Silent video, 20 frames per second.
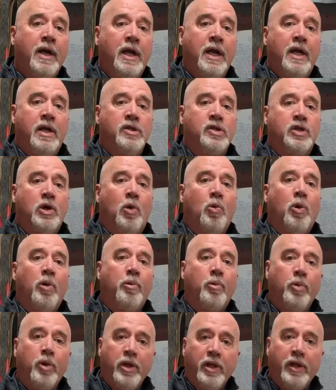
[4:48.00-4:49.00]
So we're
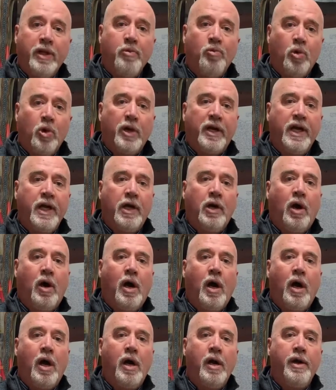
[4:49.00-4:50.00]
really working
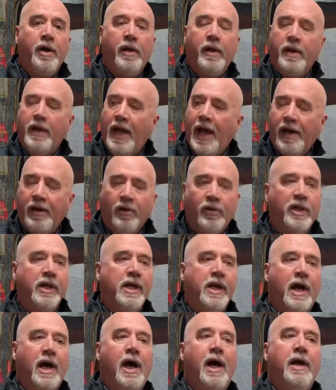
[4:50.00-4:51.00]
hard not only to
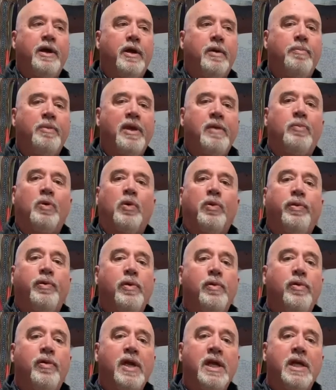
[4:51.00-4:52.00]
honor people through
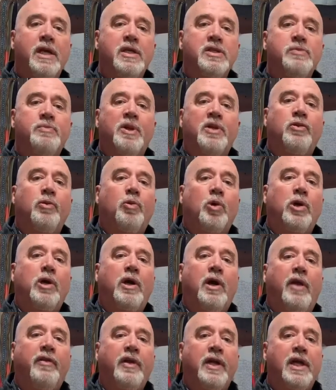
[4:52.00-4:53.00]
this, but to work
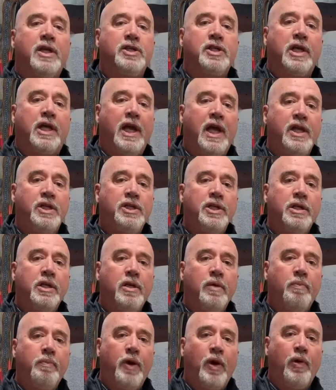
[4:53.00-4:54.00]
on the education
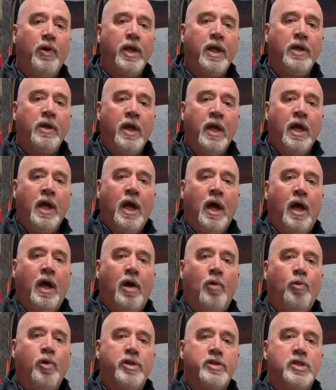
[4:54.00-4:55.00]
component
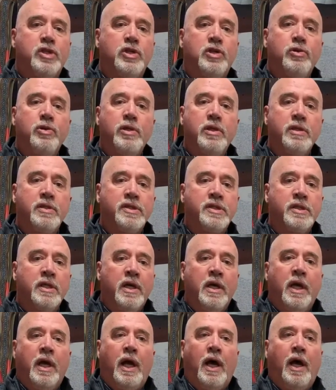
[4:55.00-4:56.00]
with students,
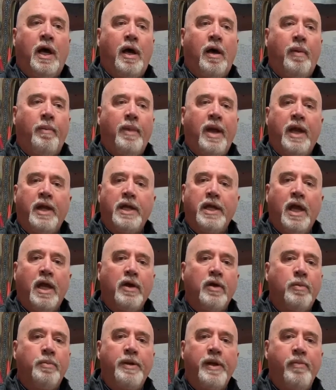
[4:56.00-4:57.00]
and younger
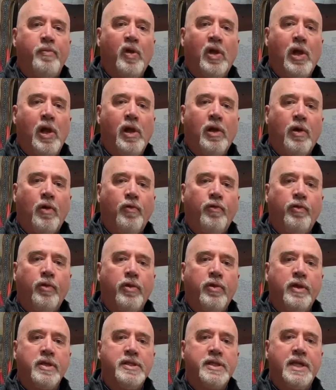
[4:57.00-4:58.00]
people all over the
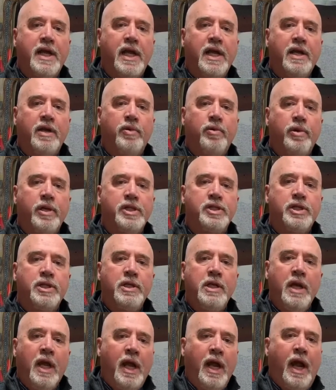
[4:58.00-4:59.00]
state and region,
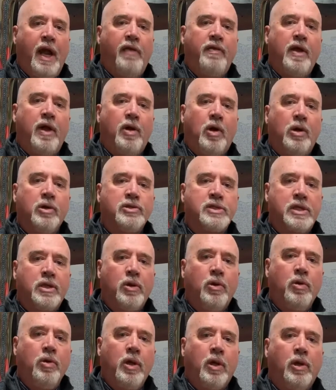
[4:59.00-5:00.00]
and then
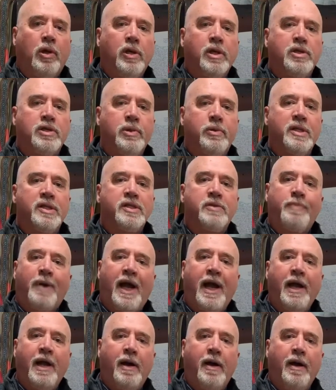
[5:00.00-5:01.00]
also look to
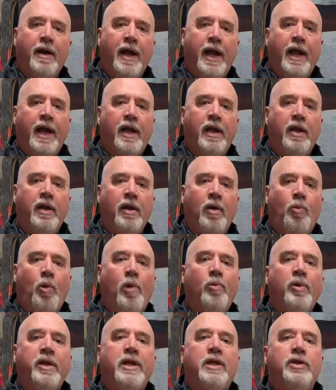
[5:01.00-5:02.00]
inspire and what we
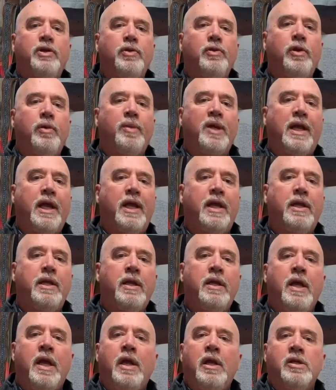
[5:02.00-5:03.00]
can do to begin
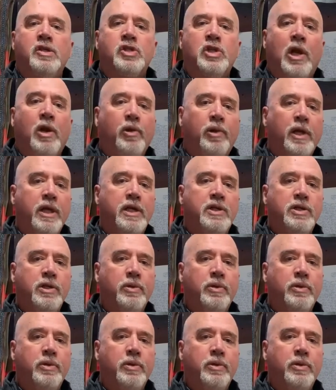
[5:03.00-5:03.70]
slowly to